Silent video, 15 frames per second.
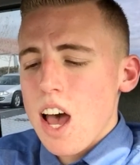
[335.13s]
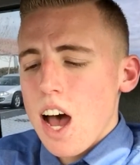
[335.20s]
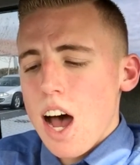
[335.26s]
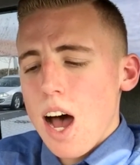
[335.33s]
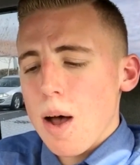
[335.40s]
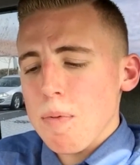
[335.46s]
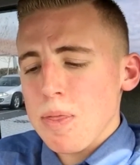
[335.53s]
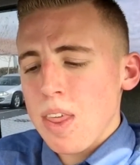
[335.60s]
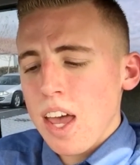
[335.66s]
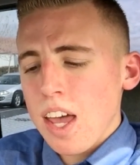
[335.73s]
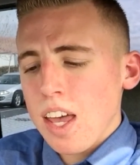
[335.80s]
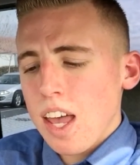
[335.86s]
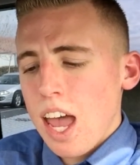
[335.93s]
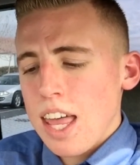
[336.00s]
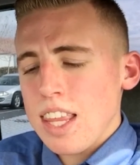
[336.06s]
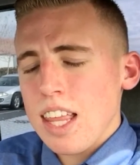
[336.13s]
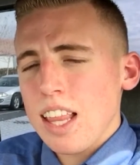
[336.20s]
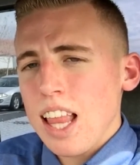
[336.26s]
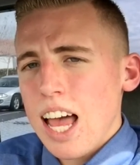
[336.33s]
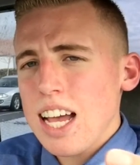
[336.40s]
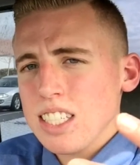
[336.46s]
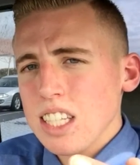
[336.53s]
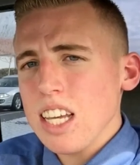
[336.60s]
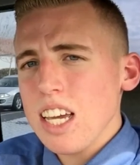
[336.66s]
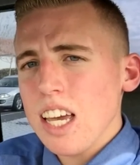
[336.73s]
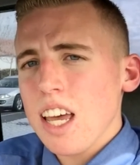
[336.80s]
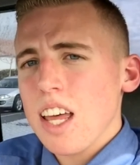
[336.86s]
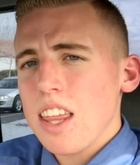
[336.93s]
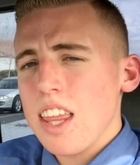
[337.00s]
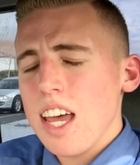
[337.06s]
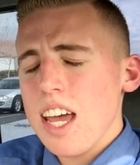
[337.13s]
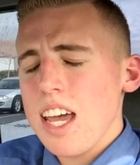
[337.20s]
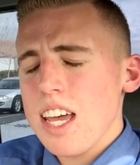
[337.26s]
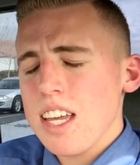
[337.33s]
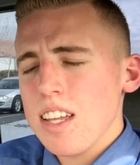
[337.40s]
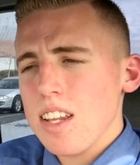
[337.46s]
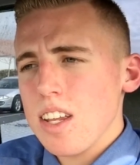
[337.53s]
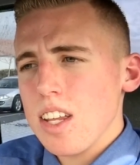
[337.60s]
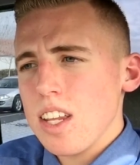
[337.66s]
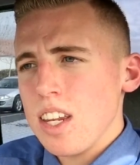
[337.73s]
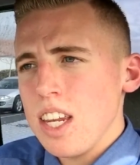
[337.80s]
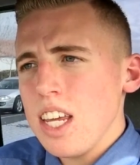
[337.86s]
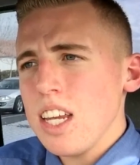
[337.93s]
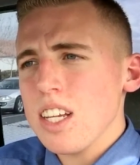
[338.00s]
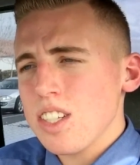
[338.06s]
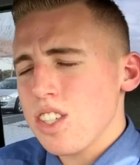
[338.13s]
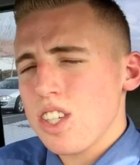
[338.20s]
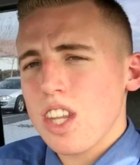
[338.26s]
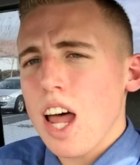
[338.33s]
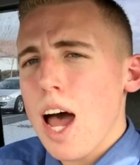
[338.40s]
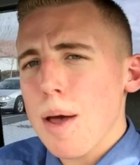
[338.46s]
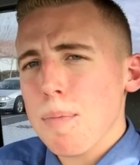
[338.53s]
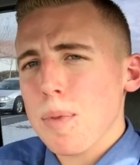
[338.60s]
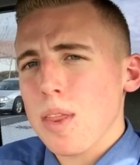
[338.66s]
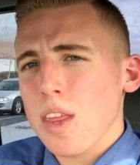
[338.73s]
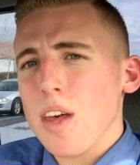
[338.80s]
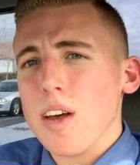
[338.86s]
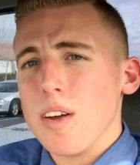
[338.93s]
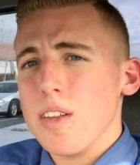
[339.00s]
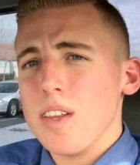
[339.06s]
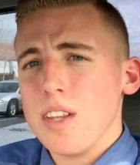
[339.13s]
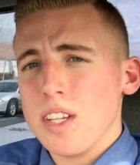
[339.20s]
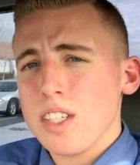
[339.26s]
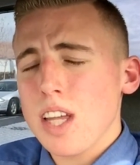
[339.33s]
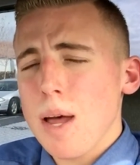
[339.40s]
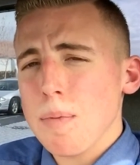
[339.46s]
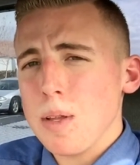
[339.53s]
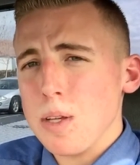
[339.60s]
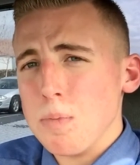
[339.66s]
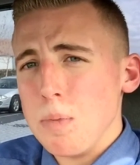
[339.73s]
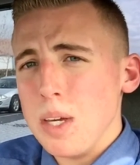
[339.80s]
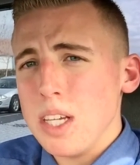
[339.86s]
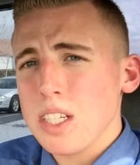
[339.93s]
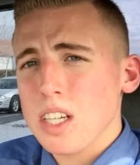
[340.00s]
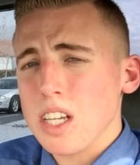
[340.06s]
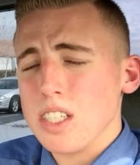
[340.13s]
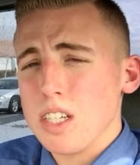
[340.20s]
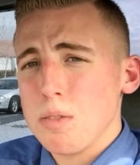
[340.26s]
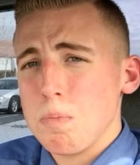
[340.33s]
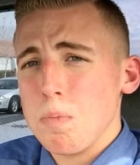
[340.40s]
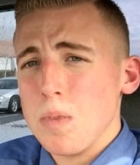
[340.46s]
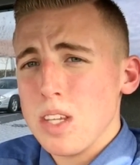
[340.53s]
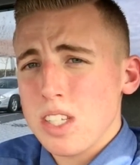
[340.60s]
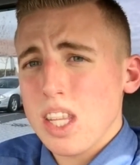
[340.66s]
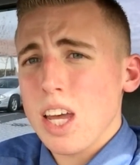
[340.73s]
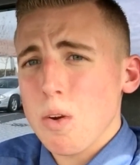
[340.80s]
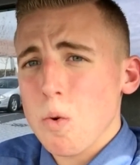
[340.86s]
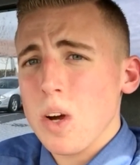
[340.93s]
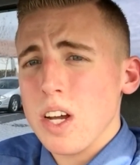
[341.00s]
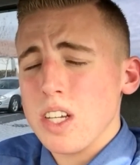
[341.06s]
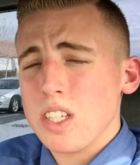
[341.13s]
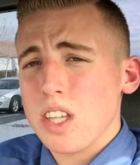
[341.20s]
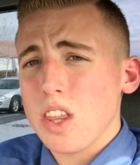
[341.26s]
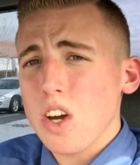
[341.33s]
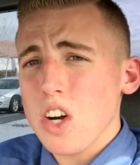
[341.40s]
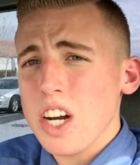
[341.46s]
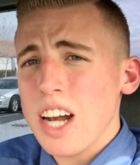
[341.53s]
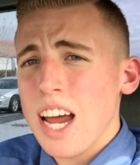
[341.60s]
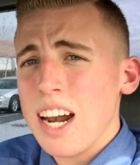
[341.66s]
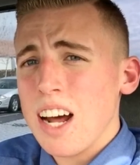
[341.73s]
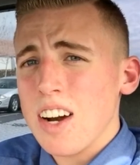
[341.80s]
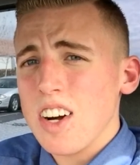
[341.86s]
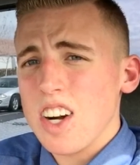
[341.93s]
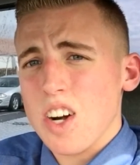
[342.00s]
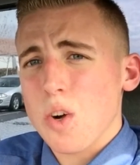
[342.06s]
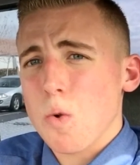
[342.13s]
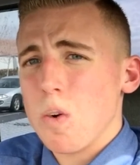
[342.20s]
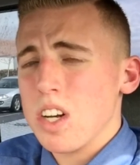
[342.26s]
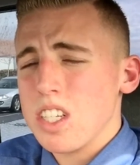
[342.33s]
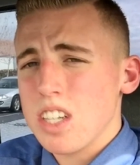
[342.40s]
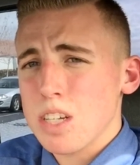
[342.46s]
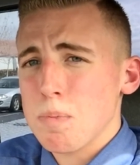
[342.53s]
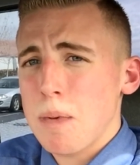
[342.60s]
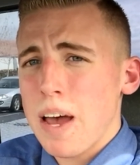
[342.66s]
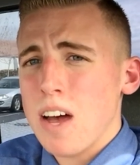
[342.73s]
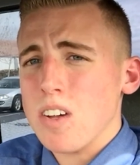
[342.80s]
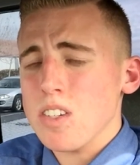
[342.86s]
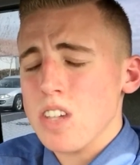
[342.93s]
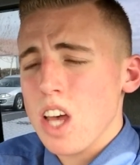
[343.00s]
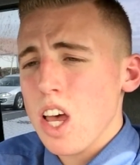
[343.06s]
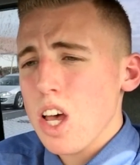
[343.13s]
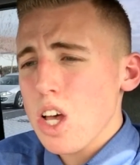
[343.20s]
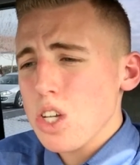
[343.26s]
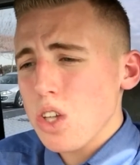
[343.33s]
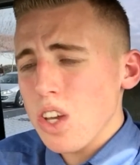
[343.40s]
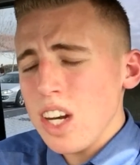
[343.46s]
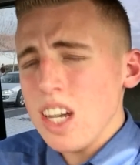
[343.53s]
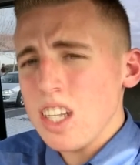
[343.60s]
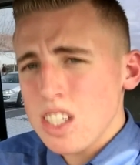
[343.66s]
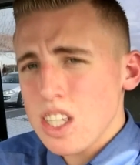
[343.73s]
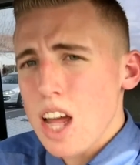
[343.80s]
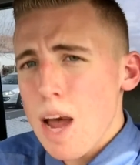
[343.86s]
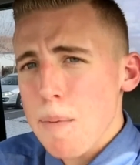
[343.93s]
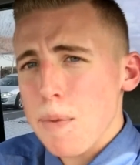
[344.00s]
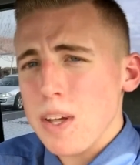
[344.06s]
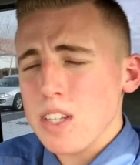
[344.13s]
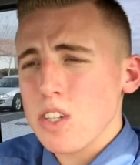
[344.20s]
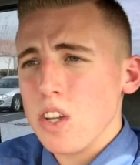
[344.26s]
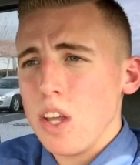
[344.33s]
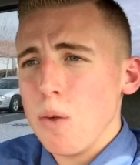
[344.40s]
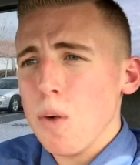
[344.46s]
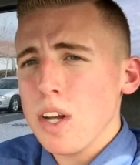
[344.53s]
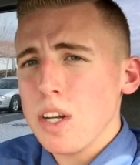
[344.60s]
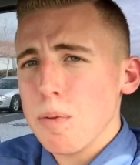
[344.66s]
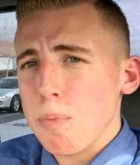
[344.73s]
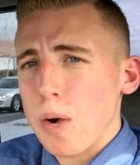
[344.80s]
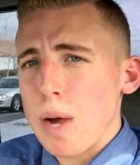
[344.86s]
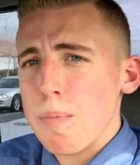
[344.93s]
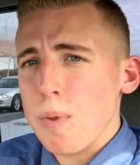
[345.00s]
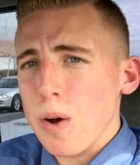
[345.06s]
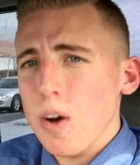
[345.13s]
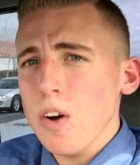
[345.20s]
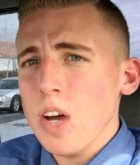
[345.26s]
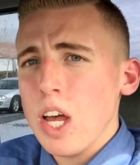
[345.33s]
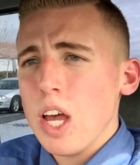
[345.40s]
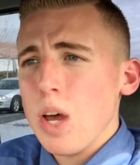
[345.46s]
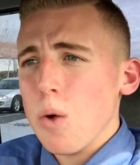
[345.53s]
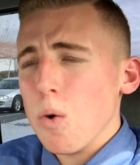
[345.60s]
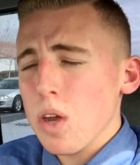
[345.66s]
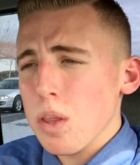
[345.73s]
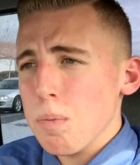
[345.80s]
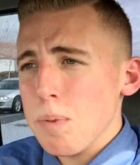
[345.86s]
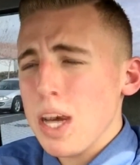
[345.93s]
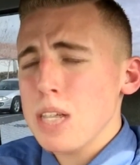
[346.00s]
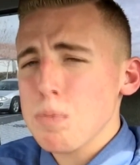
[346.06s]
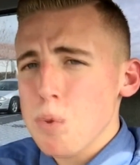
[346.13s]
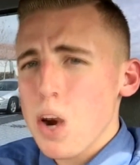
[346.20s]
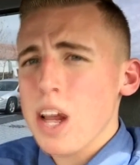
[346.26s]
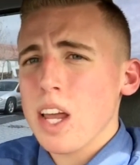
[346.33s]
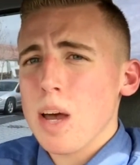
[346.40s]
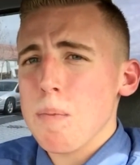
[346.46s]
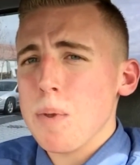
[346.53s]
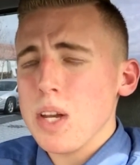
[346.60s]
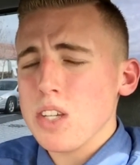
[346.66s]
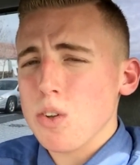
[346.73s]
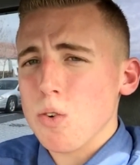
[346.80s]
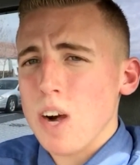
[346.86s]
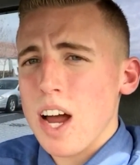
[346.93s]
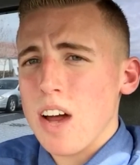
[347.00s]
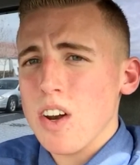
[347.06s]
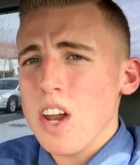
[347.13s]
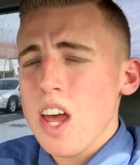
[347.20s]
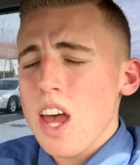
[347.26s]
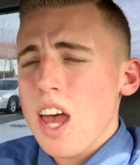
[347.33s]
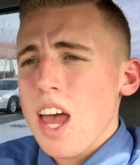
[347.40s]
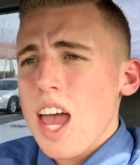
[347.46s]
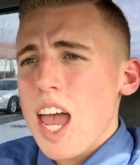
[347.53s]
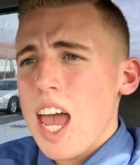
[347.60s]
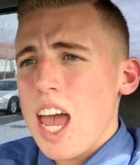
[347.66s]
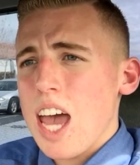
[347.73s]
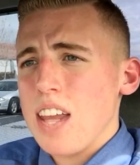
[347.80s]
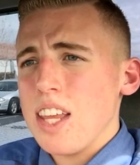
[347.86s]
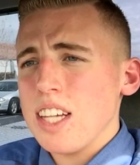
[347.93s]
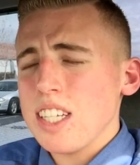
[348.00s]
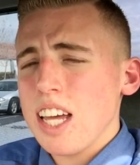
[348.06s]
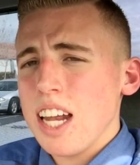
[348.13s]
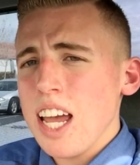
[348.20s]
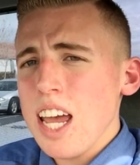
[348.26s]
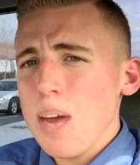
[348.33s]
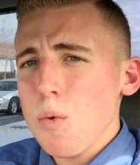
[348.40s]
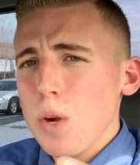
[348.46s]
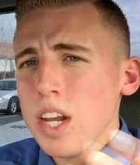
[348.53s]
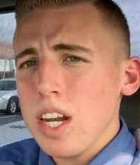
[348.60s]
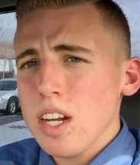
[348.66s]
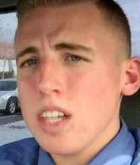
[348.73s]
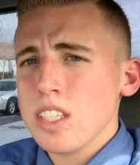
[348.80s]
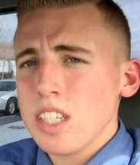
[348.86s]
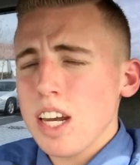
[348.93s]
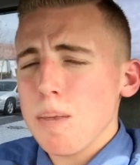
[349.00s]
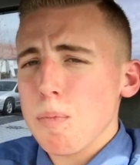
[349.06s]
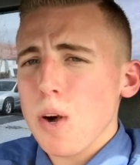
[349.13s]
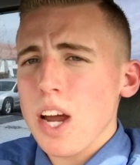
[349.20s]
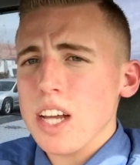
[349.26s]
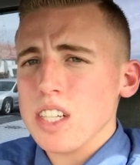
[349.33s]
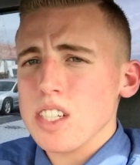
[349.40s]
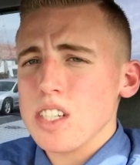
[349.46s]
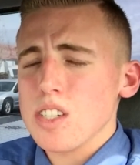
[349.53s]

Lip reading: And then lastly, they need to stop this beast, because this thing weighs 3,926 pounds, so they need to stop it. So they went to Brembo, one of the best brake companies around, and they said, hey, we need a set of brakes.